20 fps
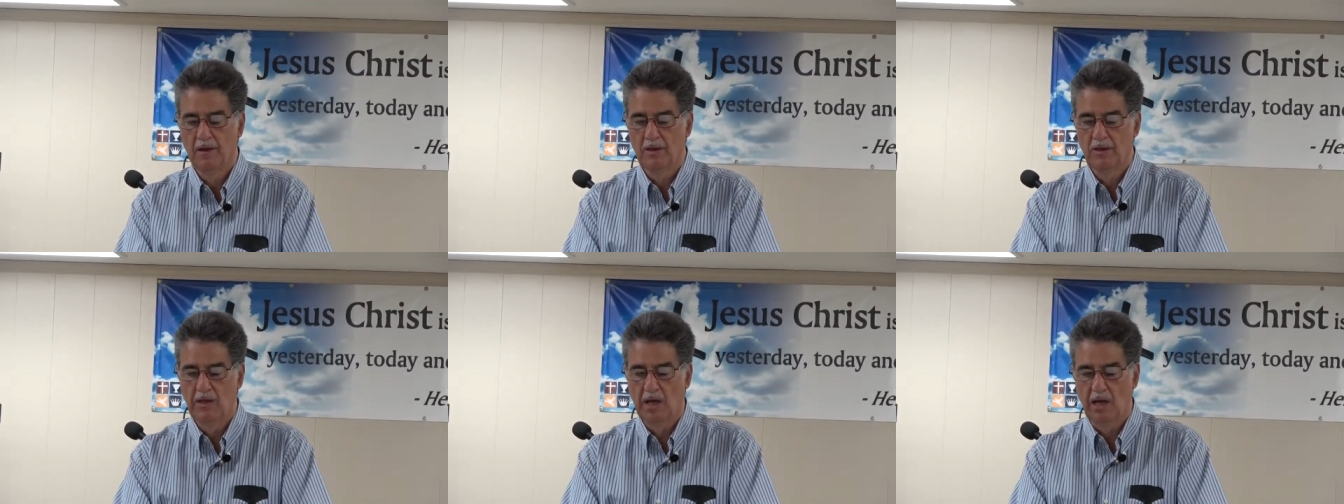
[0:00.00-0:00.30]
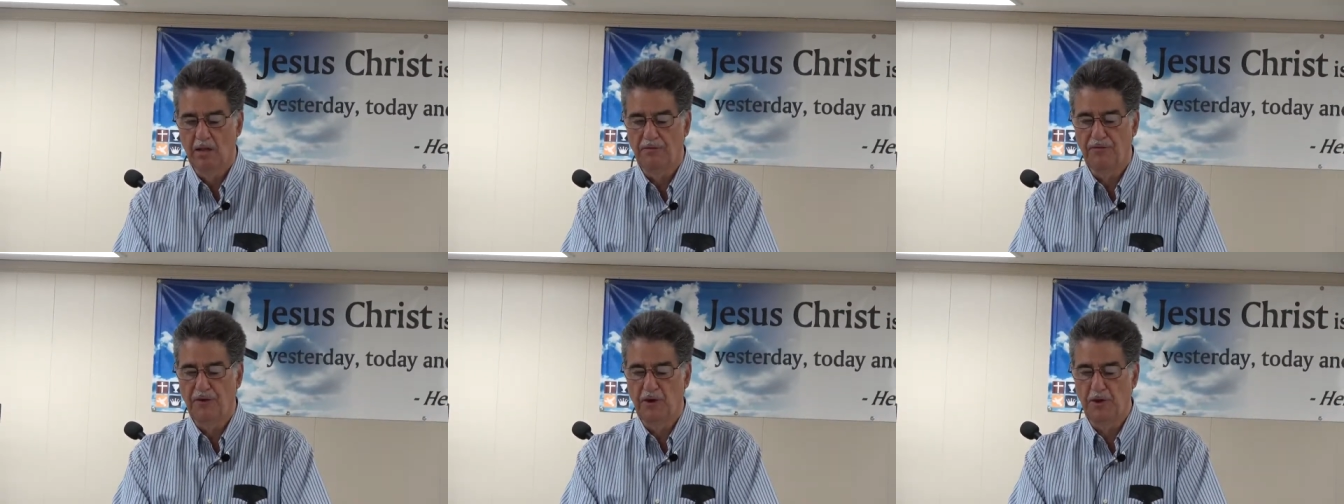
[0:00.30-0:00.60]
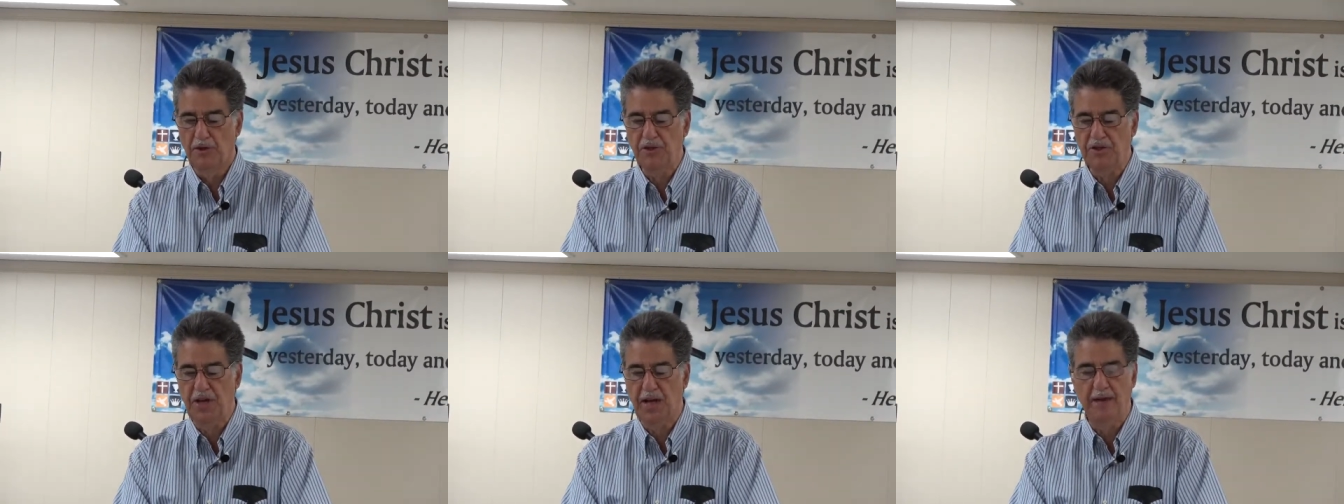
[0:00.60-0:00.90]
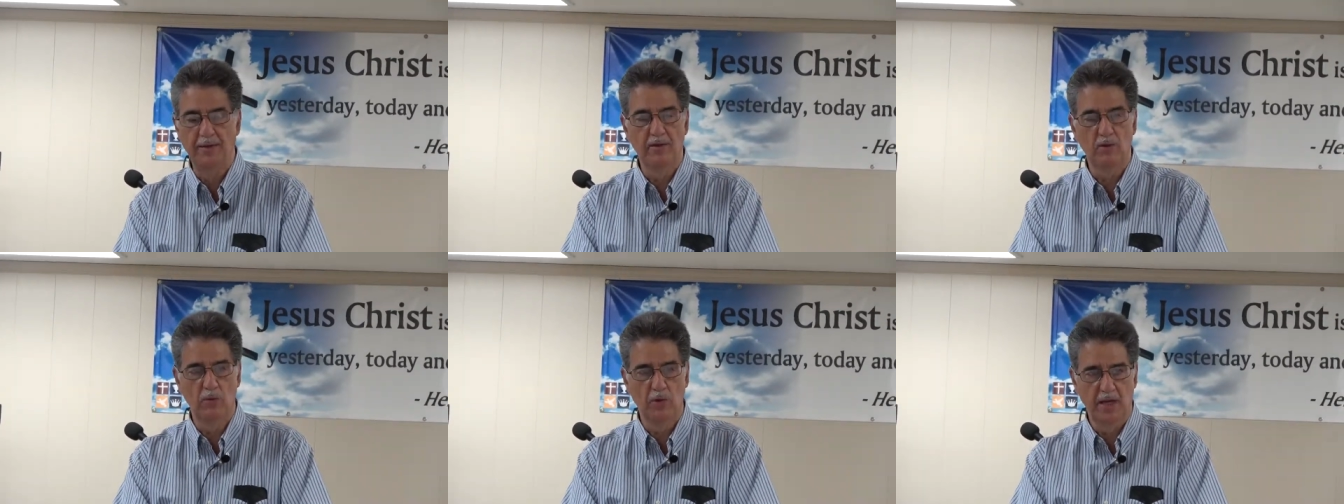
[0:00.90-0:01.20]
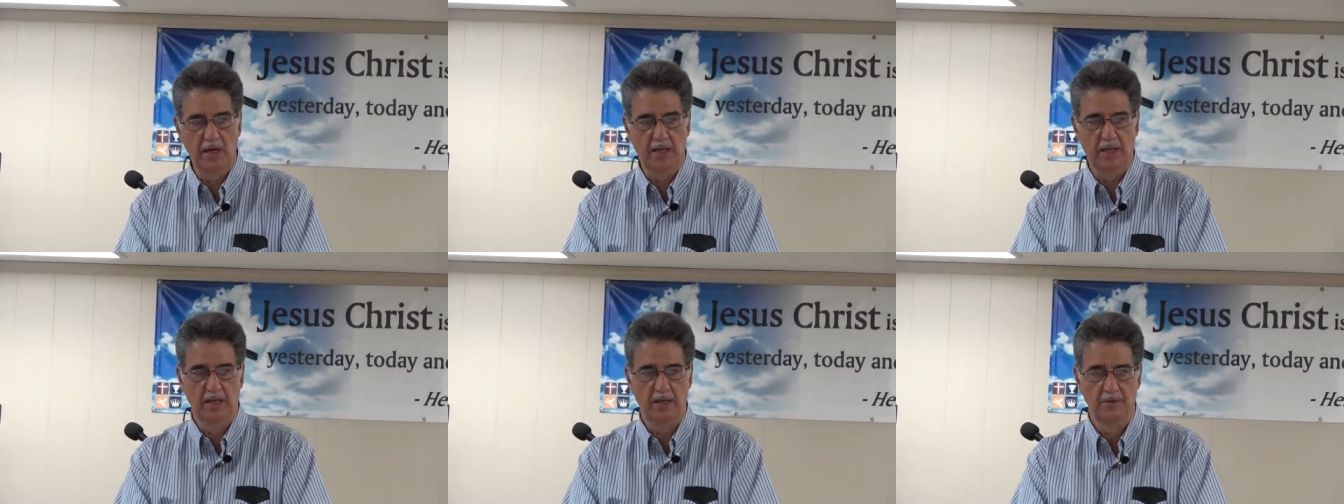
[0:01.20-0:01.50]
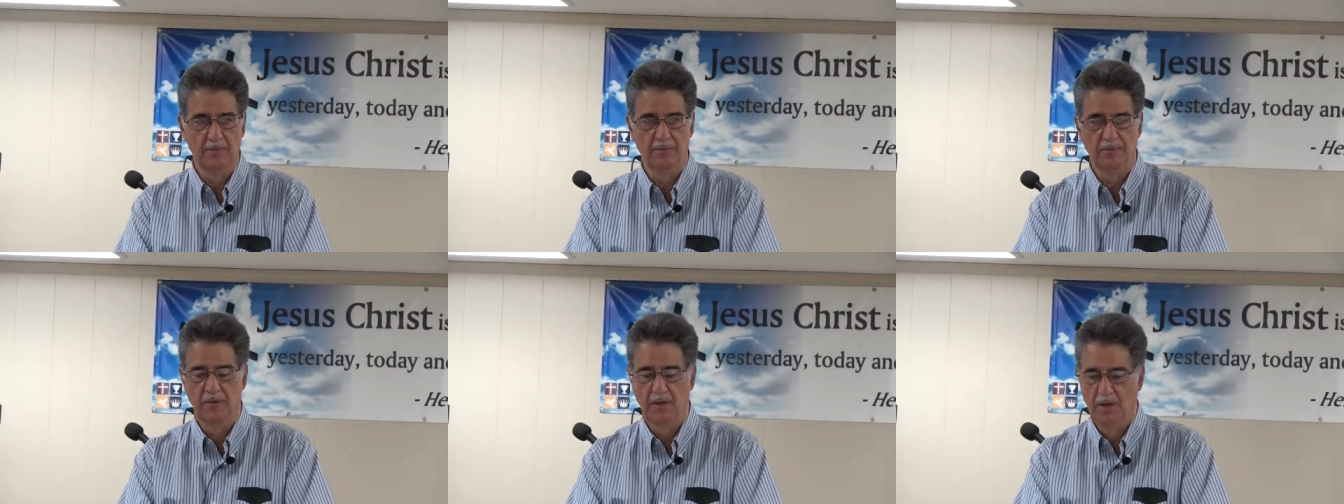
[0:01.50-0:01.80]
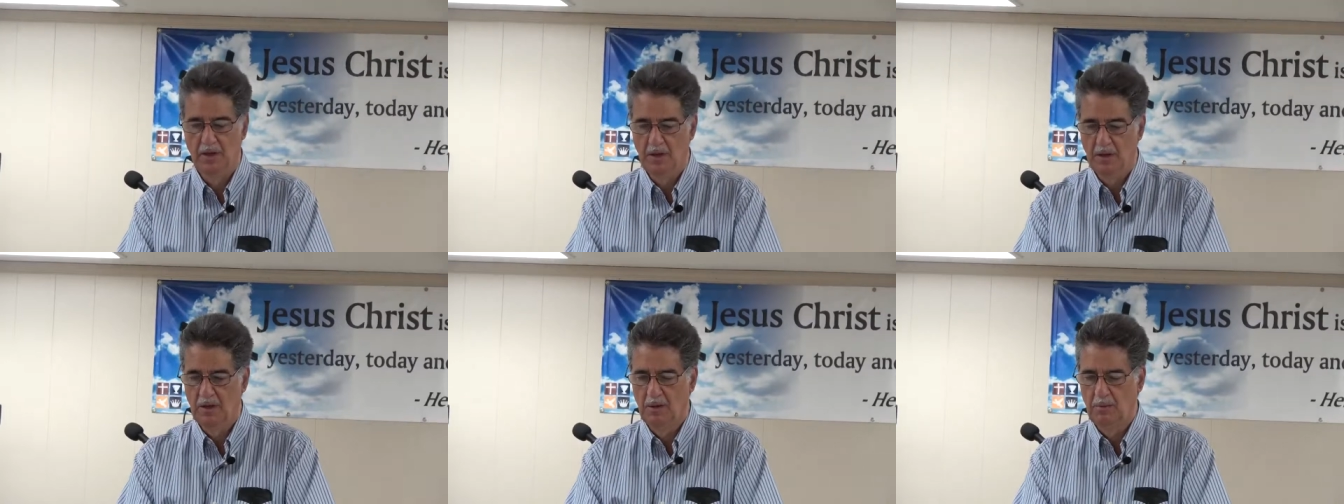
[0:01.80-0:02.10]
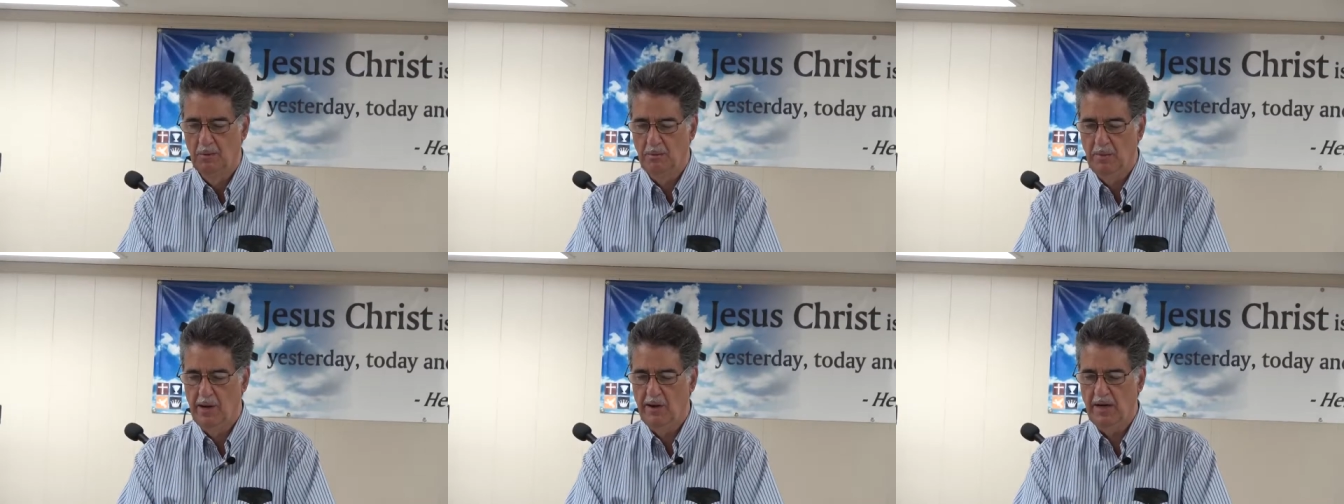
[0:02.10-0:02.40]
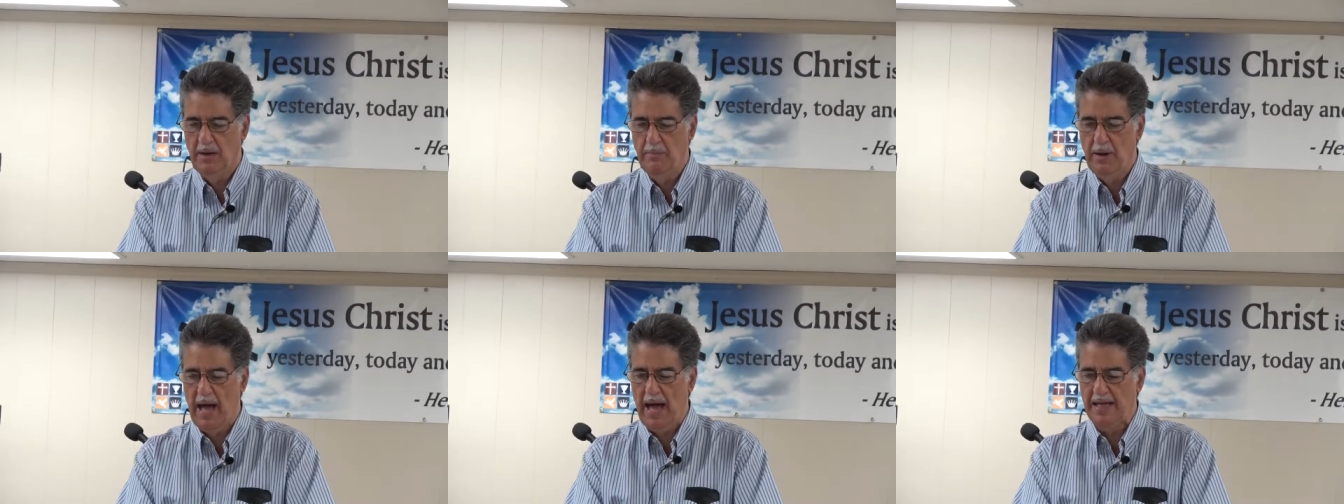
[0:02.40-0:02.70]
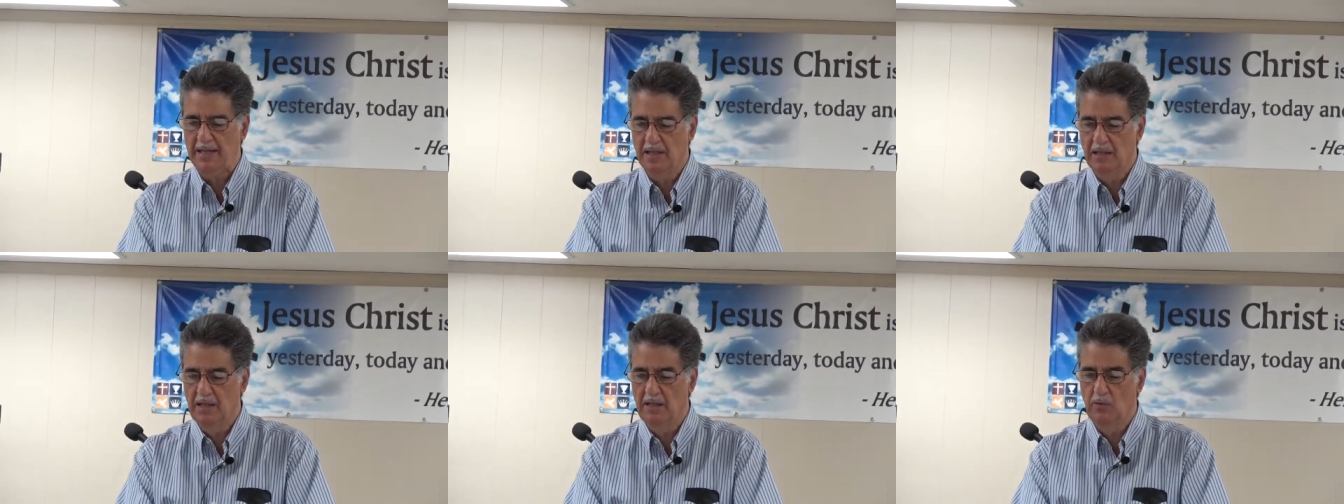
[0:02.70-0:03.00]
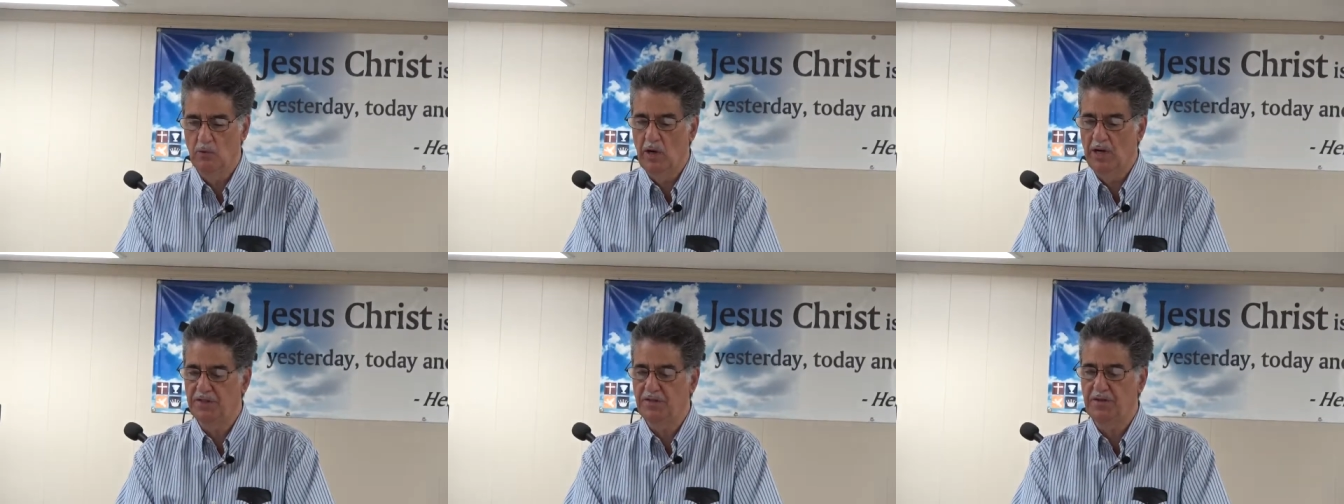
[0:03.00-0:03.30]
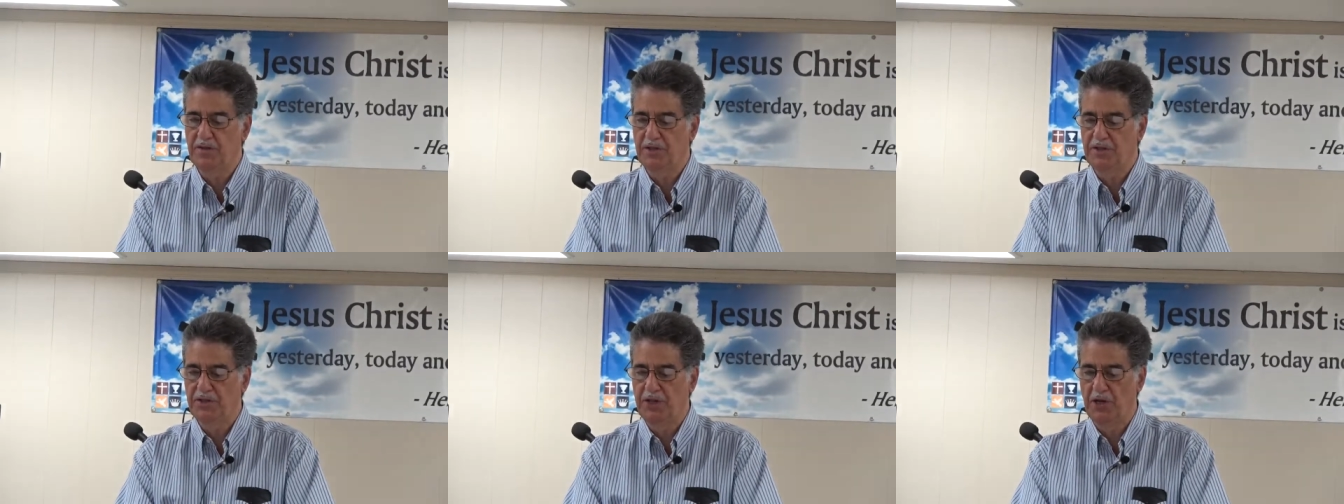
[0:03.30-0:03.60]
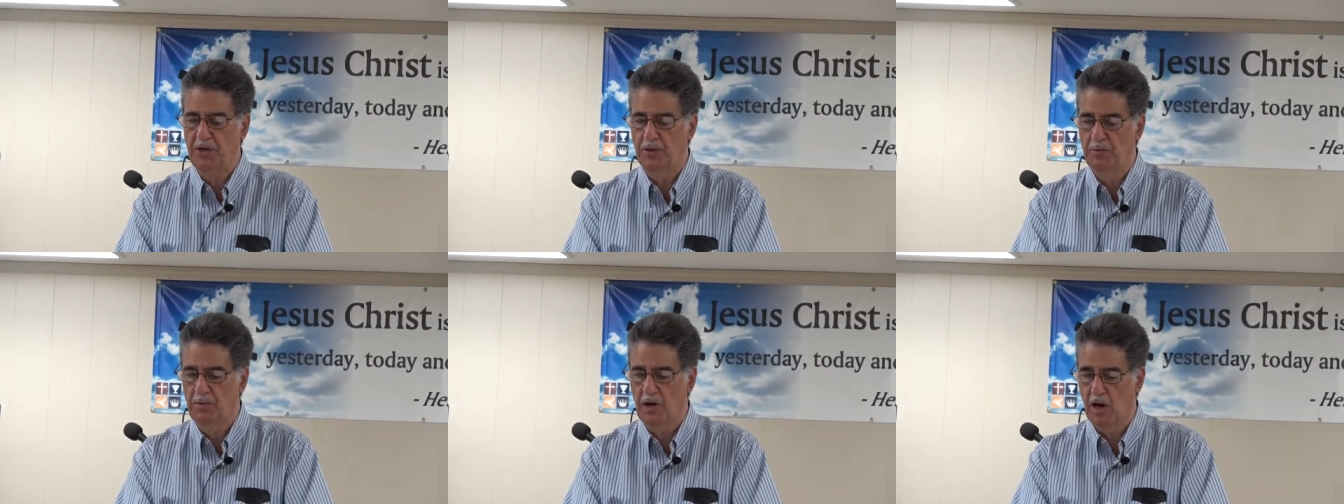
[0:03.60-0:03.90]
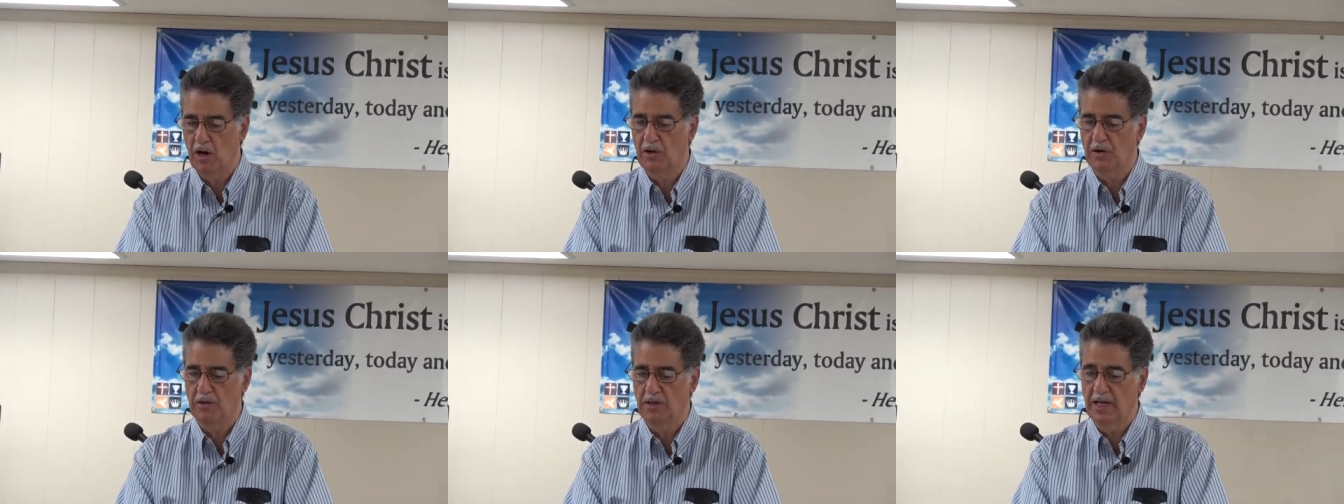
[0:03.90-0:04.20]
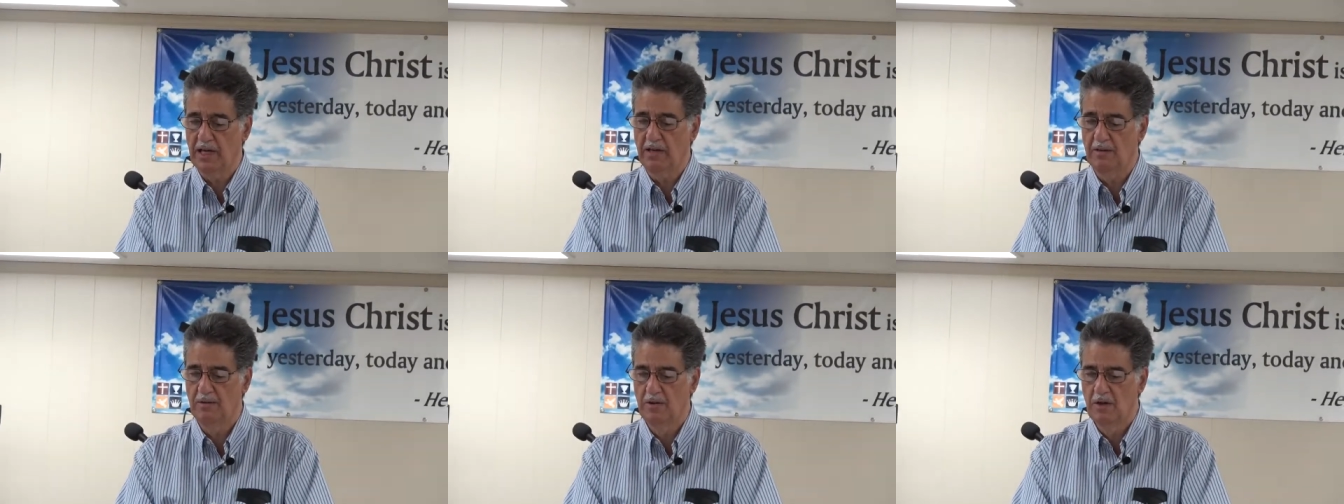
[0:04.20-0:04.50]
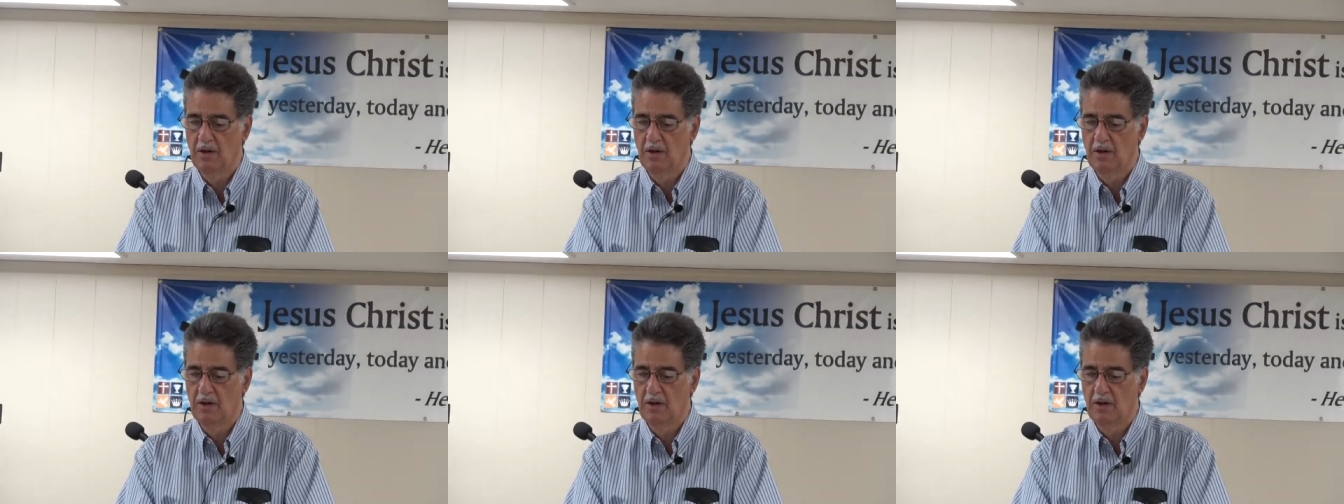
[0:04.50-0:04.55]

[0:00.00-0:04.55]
Now the first day of the week, Mary Magdalene went to the tomb early,